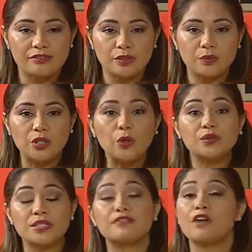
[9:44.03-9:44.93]
And we know
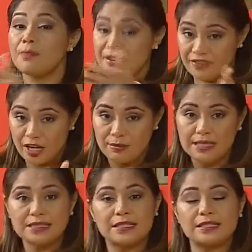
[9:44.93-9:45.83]
this from
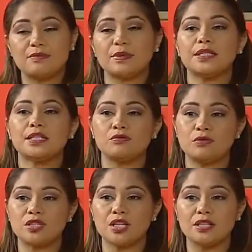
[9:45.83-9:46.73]
environmentalists when they do
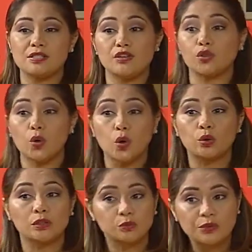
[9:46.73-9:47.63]
studies on the
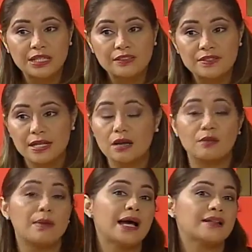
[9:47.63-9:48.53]
coral reefs that are
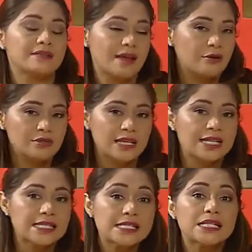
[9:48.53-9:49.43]
miles out
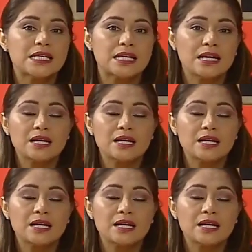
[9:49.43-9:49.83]
at sea. Yeah.